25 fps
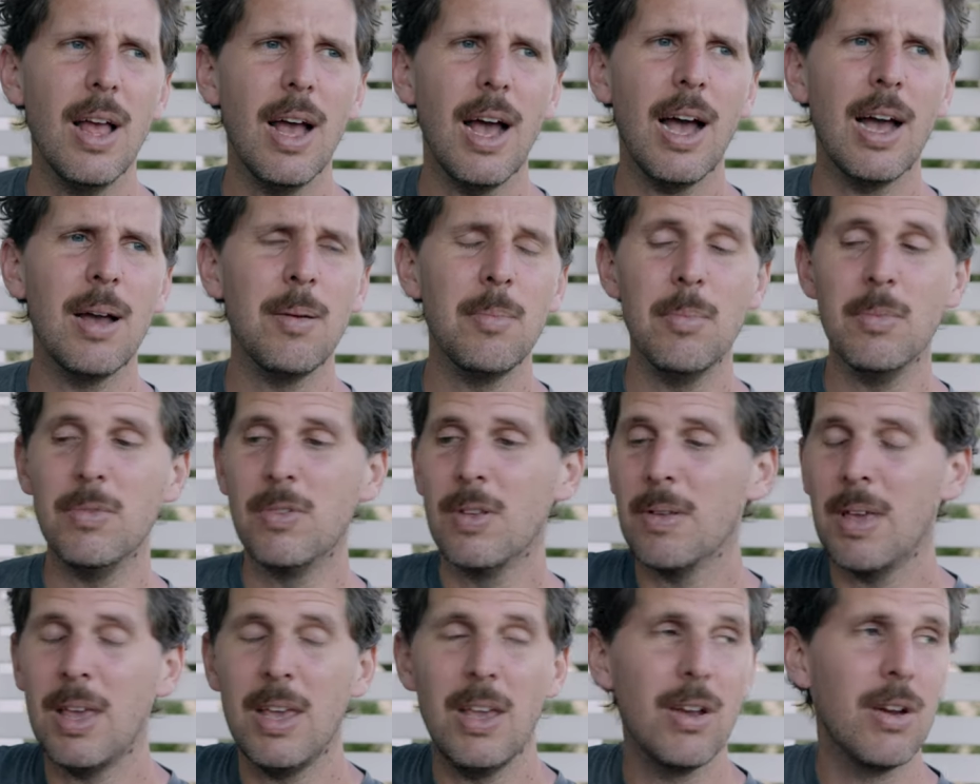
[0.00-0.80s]
I'm
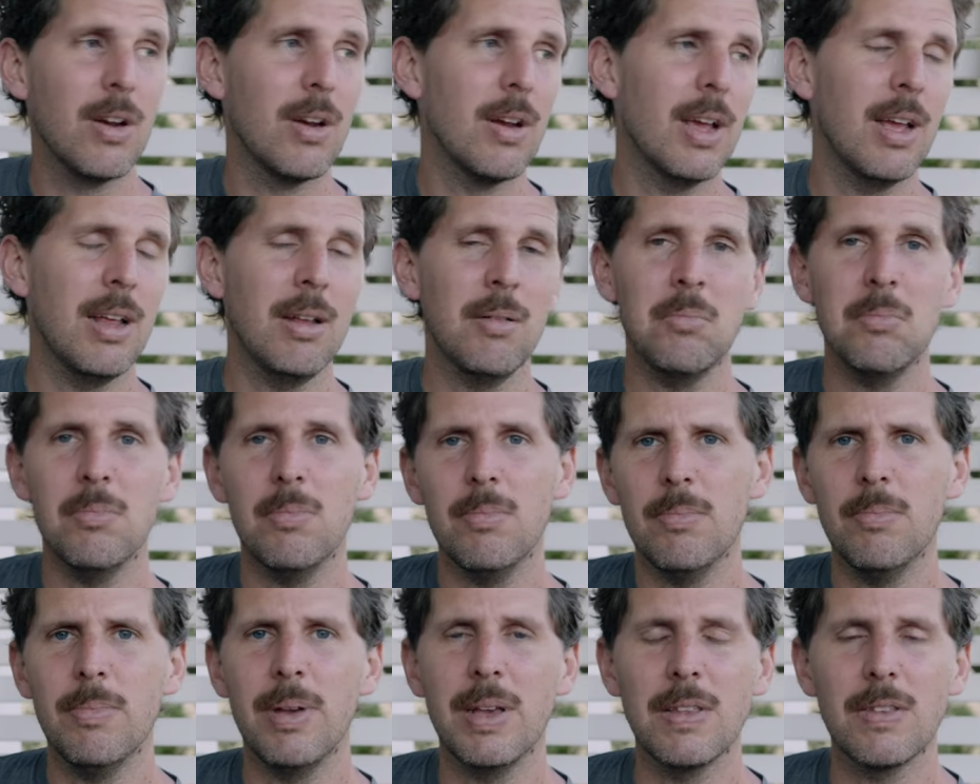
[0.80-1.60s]
here
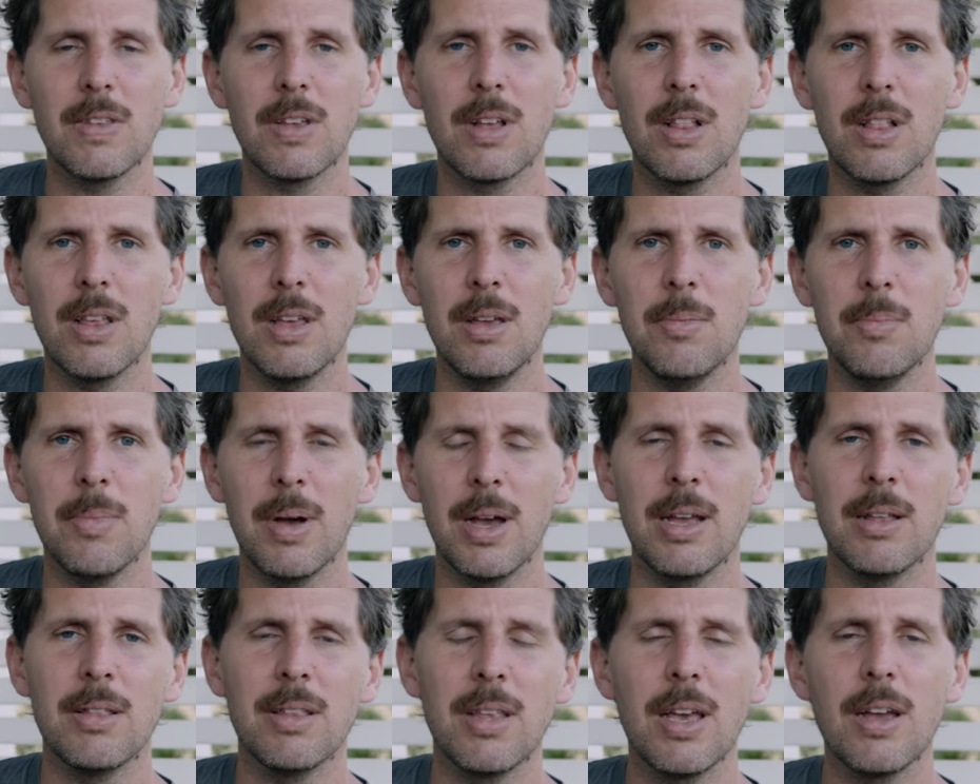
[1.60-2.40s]
in basically
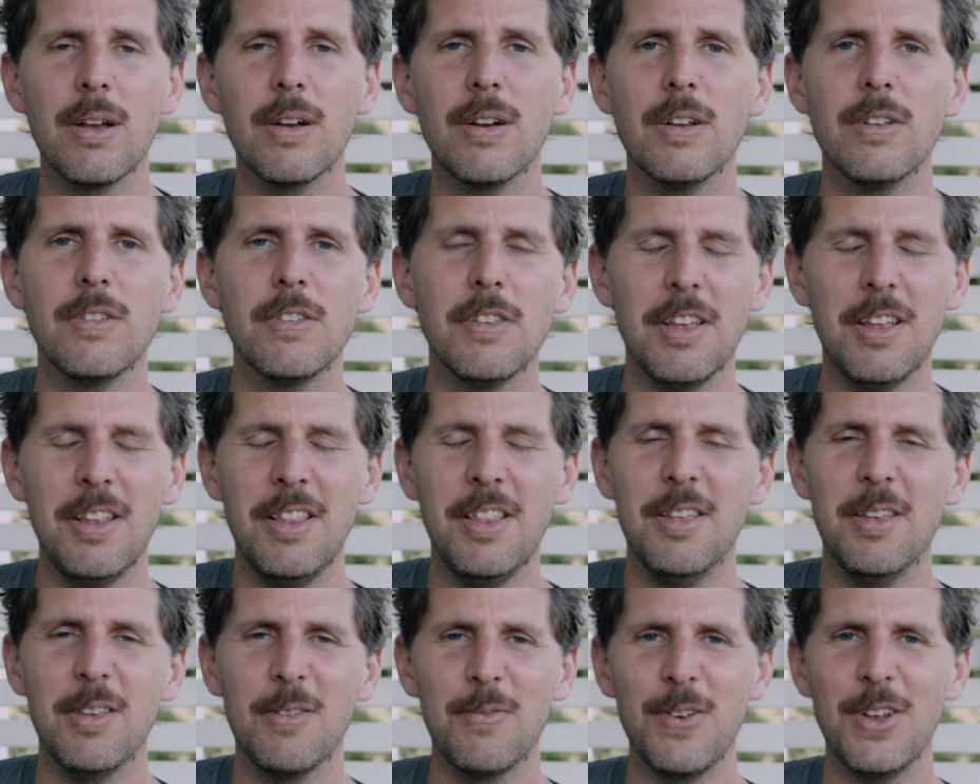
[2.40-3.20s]
my terrace in
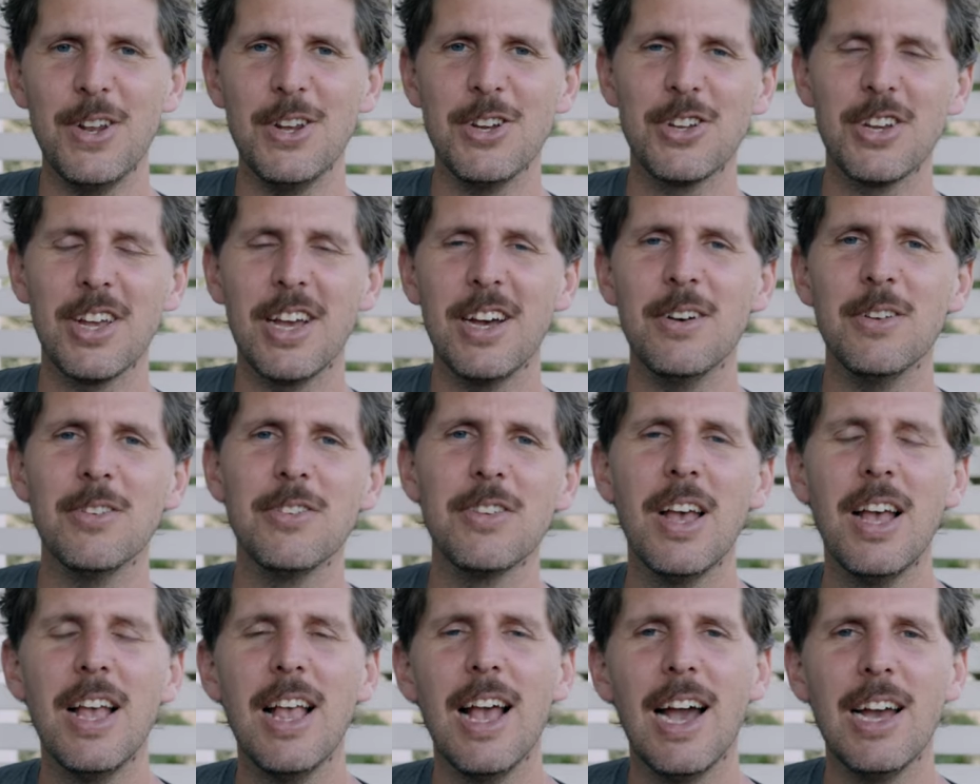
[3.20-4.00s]
this finished house.
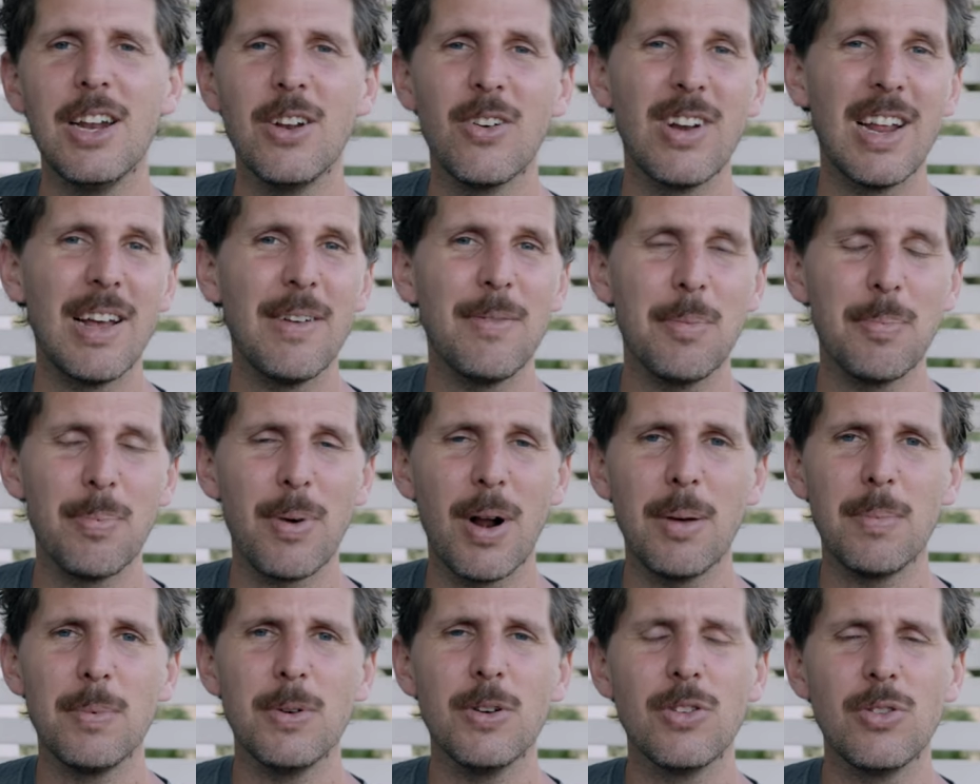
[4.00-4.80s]
I don't have a
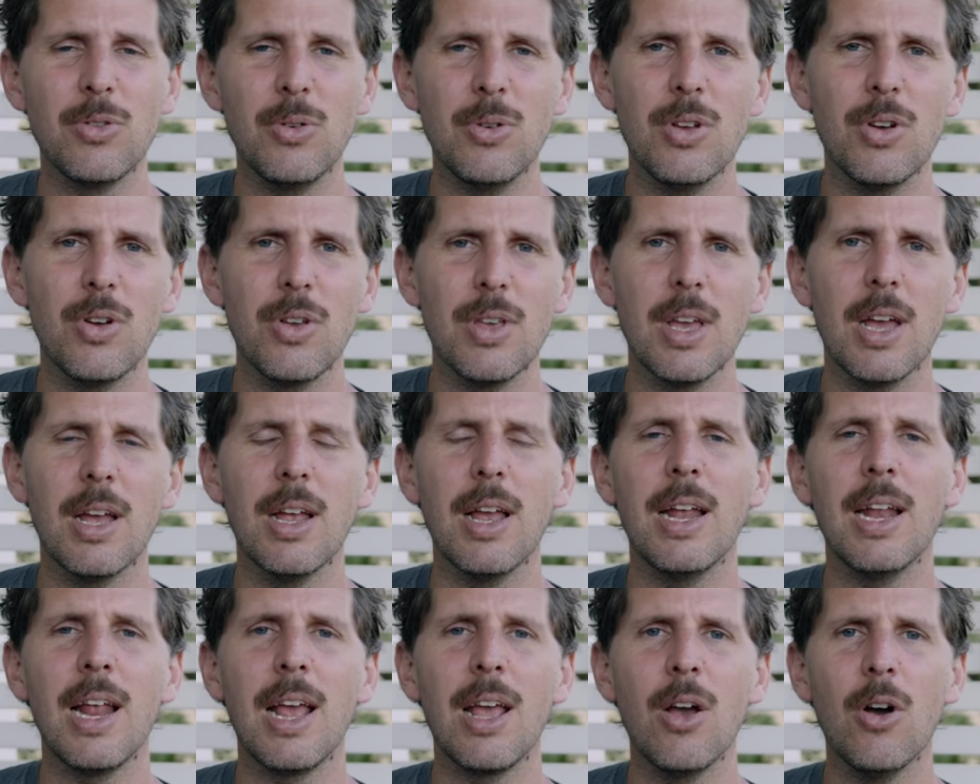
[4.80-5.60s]
proper studio yet,
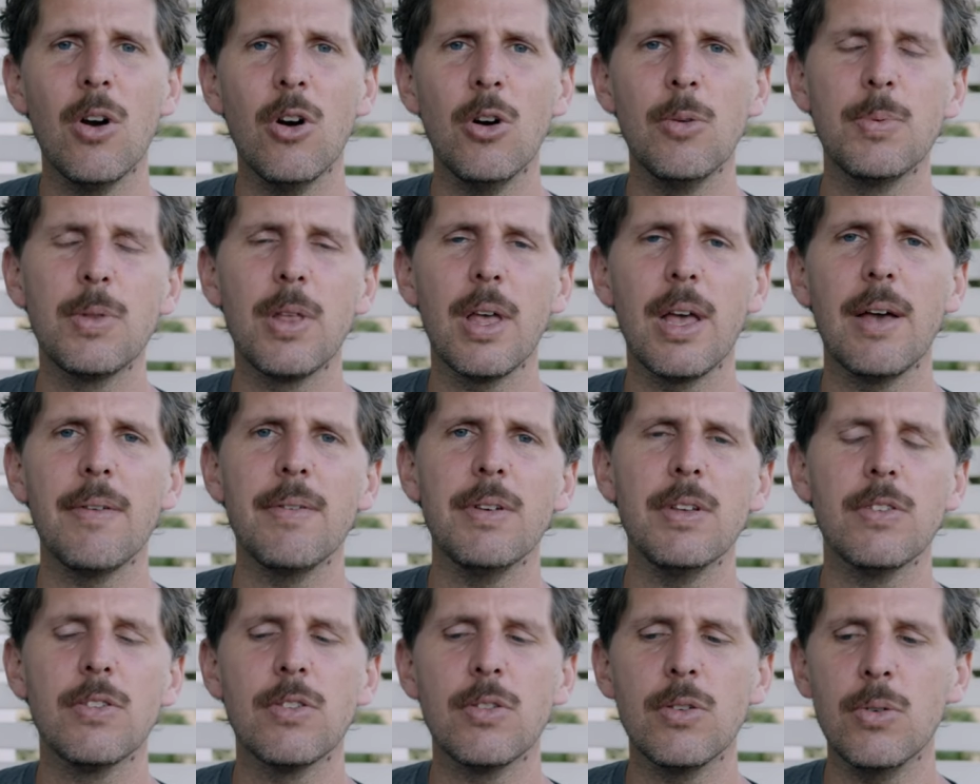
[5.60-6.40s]
and I hope to have
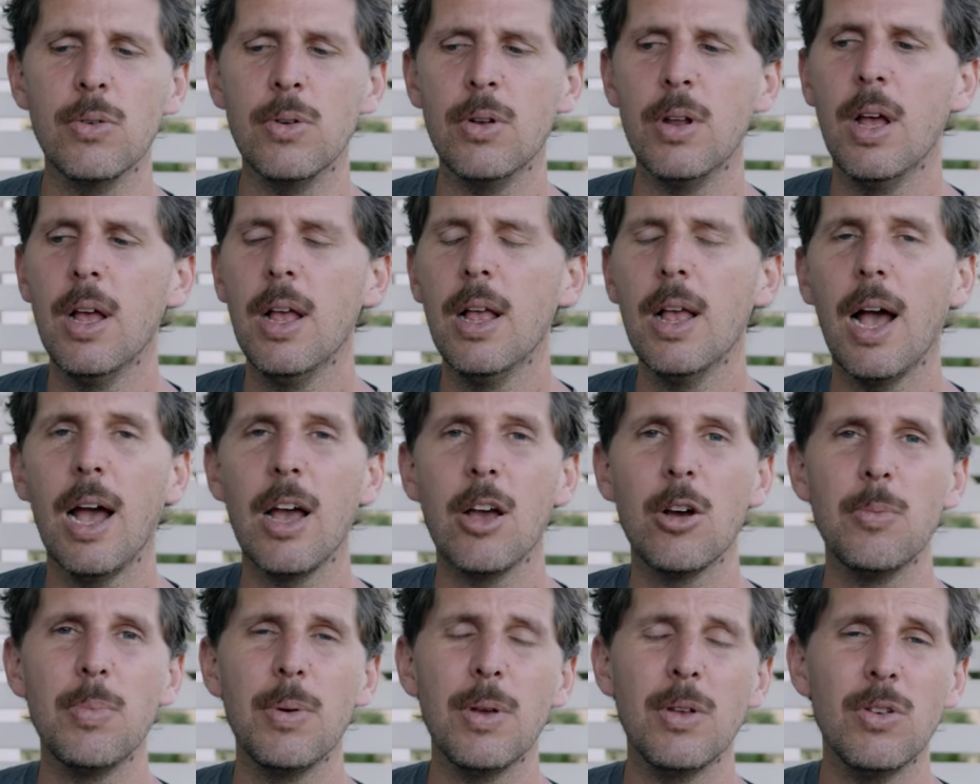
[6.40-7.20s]
it soon. I
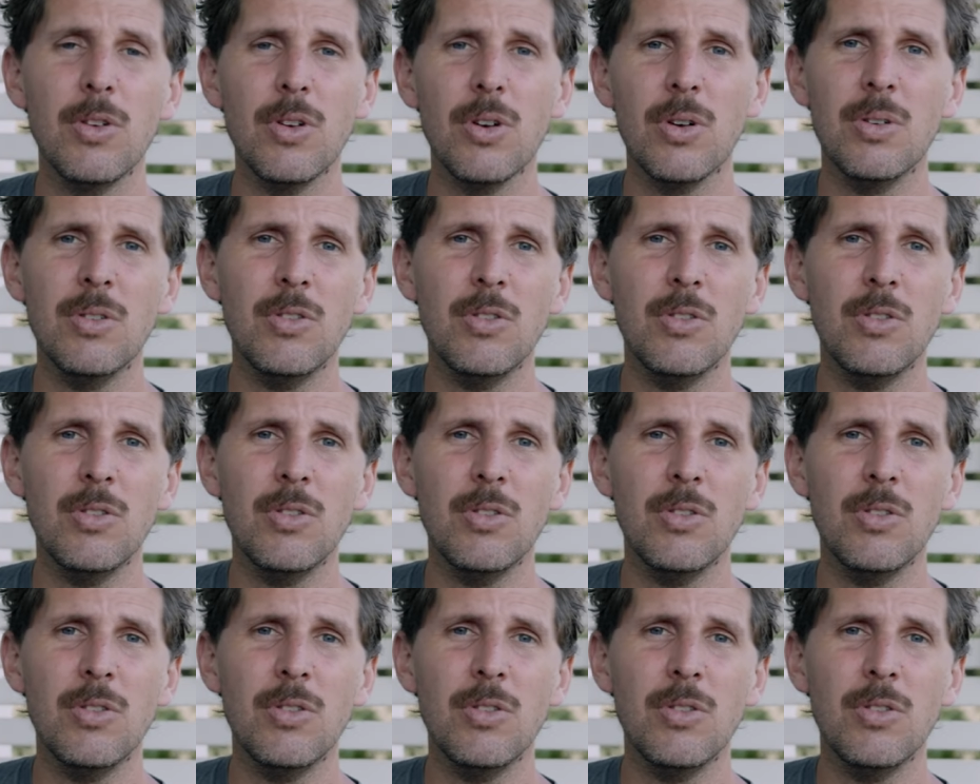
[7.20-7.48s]
hope you